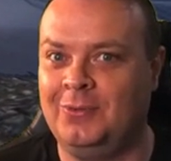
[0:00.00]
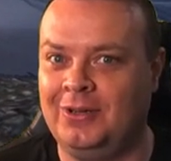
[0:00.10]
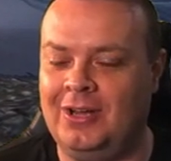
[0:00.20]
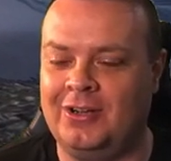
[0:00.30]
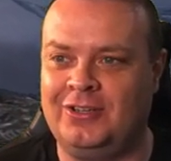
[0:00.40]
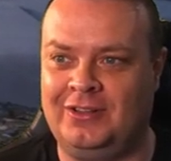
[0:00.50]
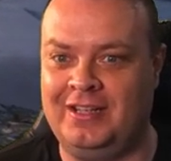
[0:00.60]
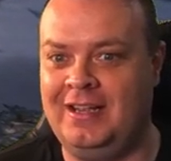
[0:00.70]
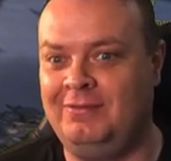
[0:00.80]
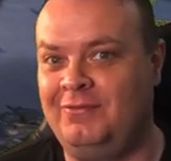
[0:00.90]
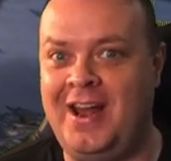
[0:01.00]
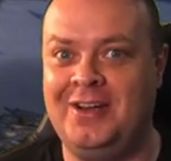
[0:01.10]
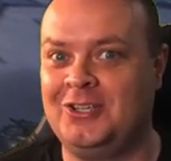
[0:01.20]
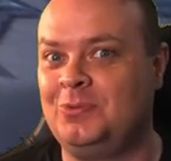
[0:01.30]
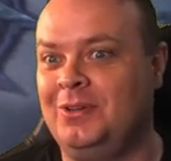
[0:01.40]
you unlock the
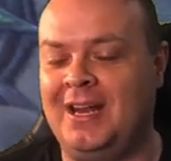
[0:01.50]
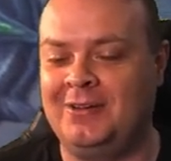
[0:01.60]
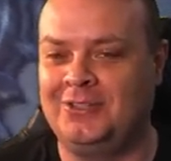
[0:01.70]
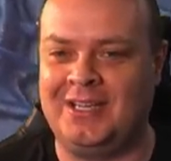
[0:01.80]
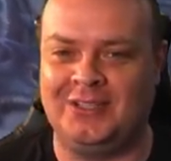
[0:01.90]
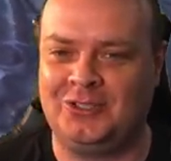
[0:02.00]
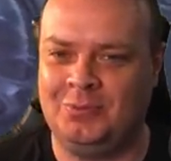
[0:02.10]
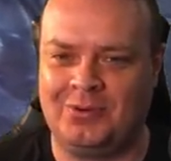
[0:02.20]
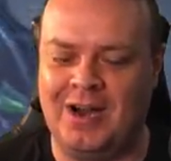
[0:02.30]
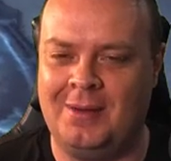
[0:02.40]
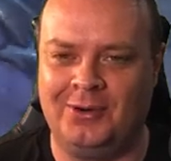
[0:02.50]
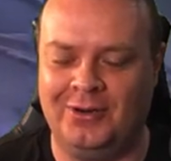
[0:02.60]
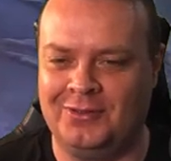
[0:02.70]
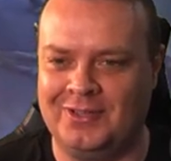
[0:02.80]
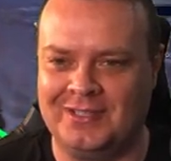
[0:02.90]
vendors will now sell super
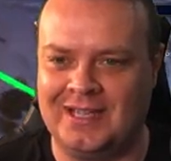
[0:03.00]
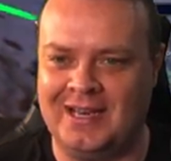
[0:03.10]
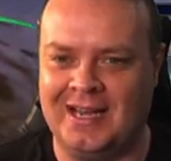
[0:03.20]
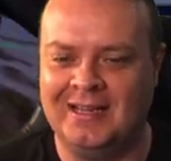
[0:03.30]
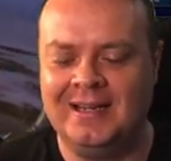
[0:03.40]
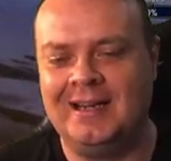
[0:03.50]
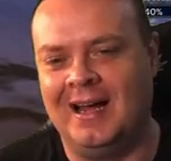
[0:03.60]
armor or things like that.